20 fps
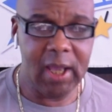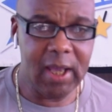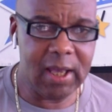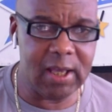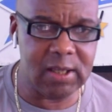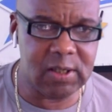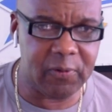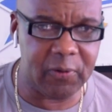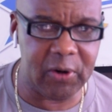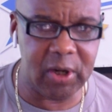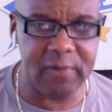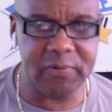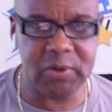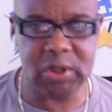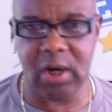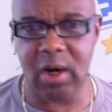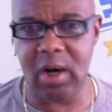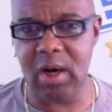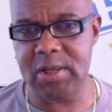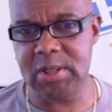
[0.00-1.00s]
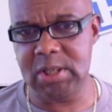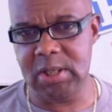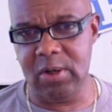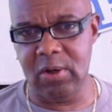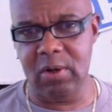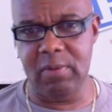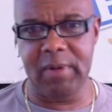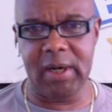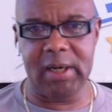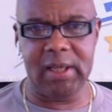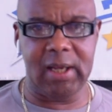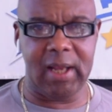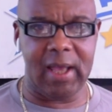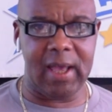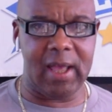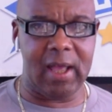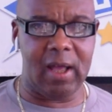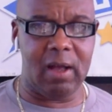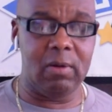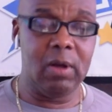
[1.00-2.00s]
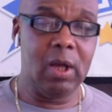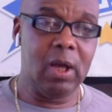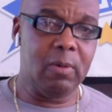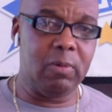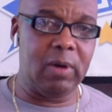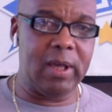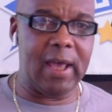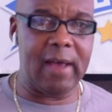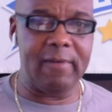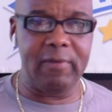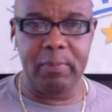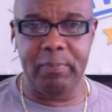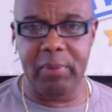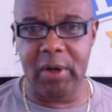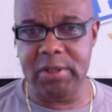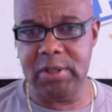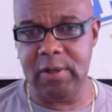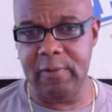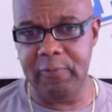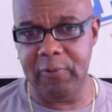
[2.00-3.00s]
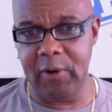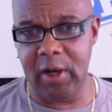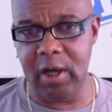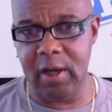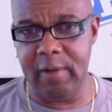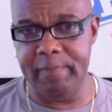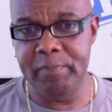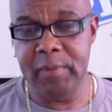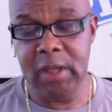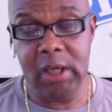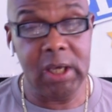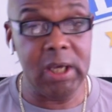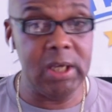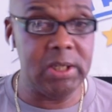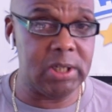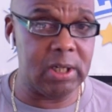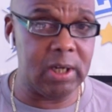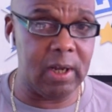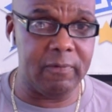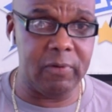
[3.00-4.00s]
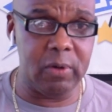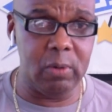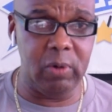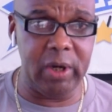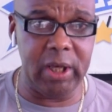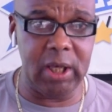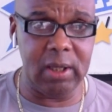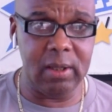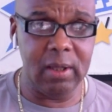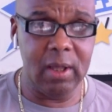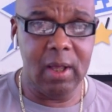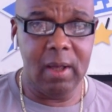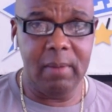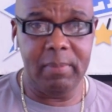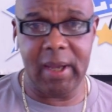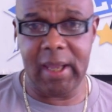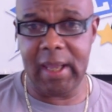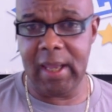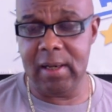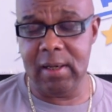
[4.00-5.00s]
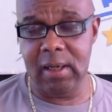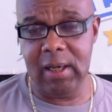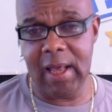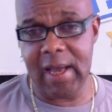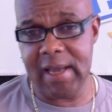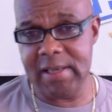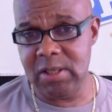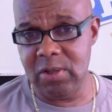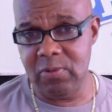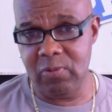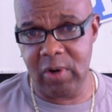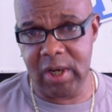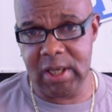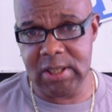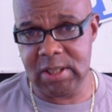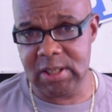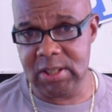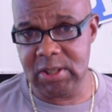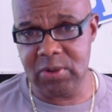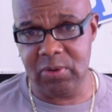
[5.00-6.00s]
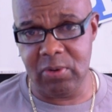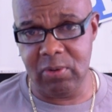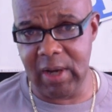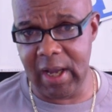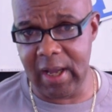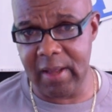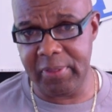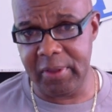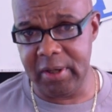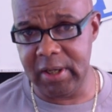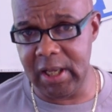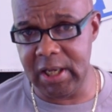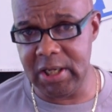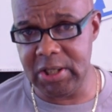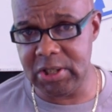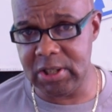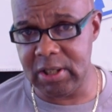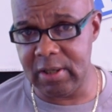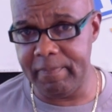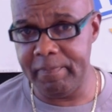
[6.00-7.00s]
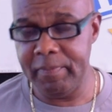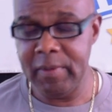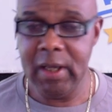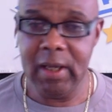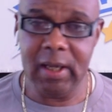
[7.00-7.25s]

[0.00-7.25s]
It's free of charge, zero money down. We have a bunch of fun each and every week by analyzing races throughout the nation.